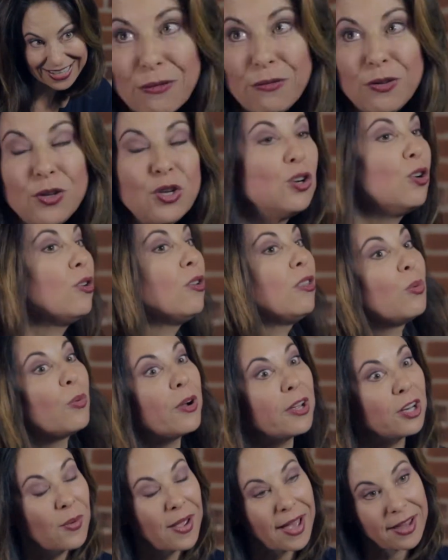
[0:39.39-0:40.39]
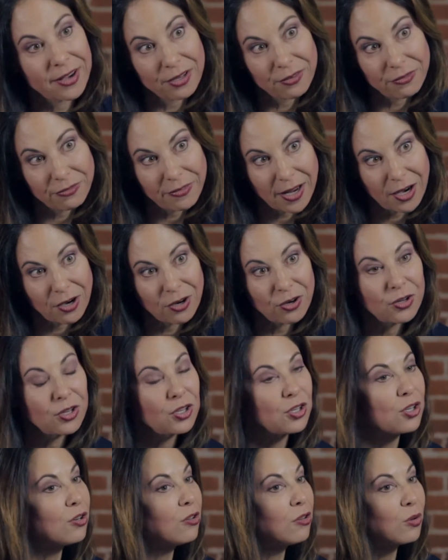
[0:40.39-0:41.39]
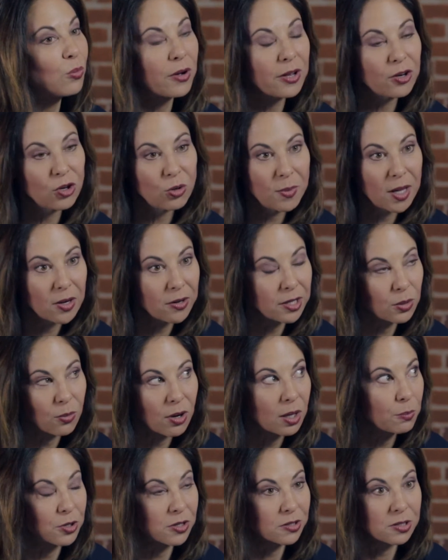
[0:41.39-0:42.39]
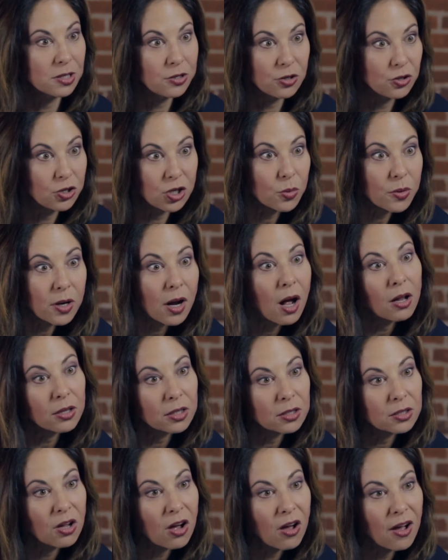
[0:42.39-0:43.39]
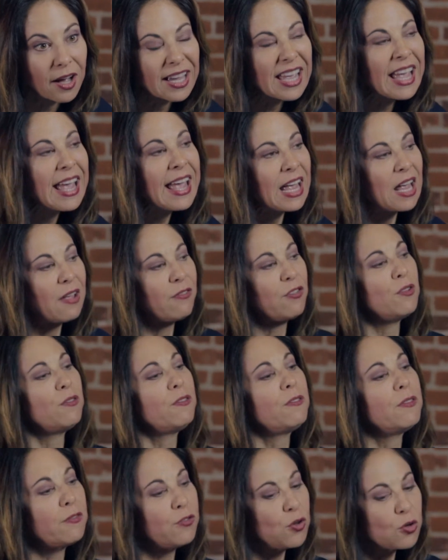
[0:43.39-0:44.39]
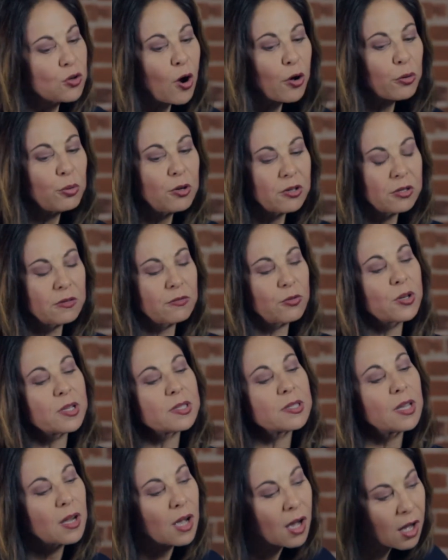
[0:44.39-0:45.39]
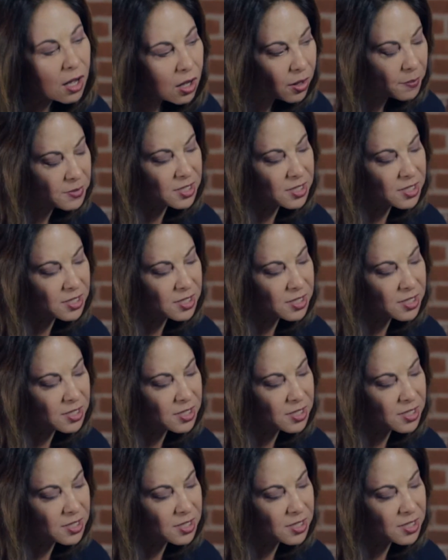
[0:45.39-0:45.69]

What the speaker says: If you're the one who had an affair, or you're the one who married the wrong person and you knew it all along, if you go through your divorce like, oh, I'm